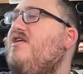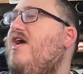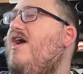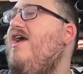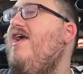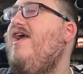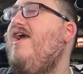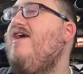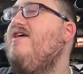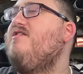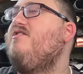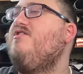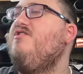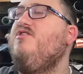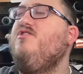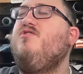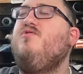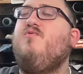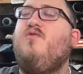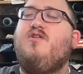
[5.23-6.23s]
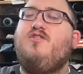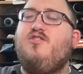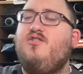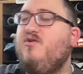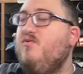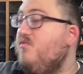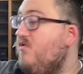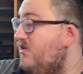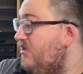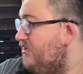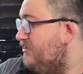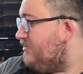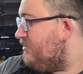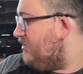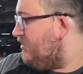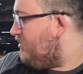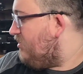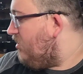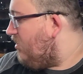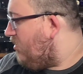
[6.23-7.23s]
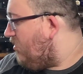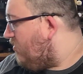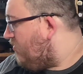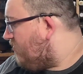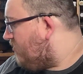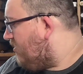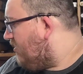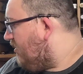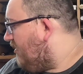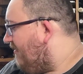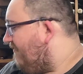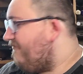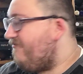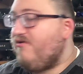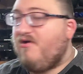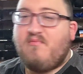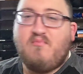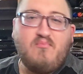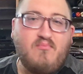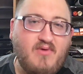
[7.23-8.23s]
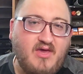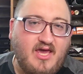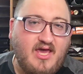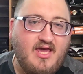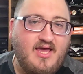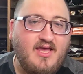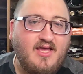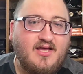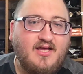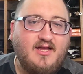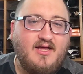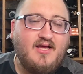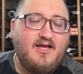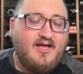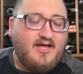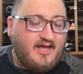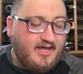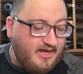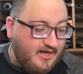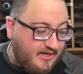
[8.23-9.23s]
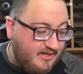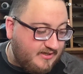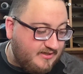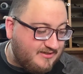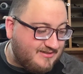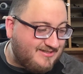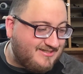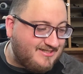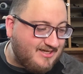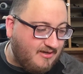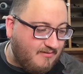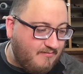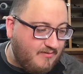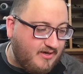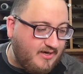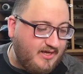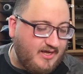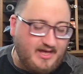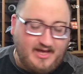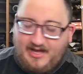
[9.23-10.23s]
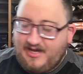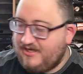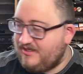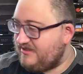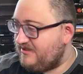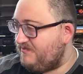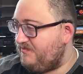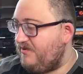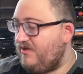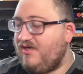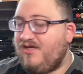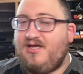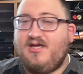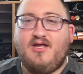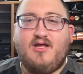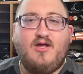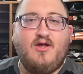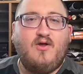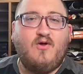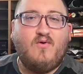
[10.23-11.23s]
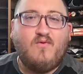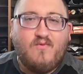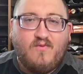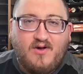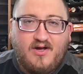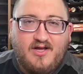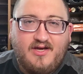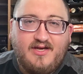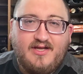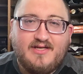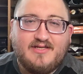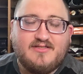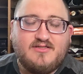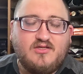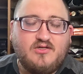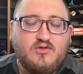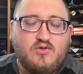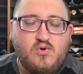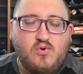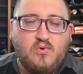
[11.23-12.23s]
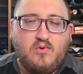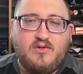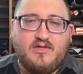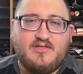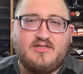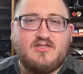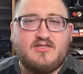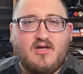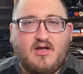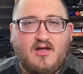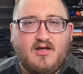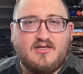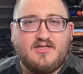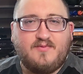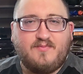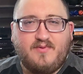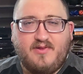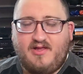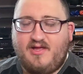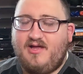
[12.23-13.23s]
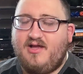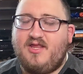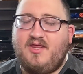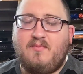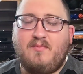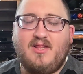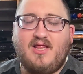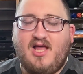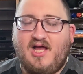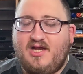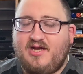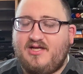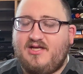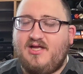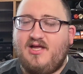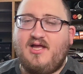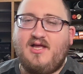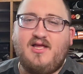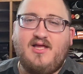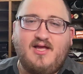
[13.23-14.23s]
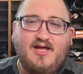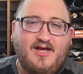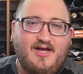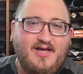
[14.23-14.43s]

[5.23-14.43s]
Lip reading: I asked you what you wanted to know from me, and somebody asked me what is the coolest song to play on the melodica,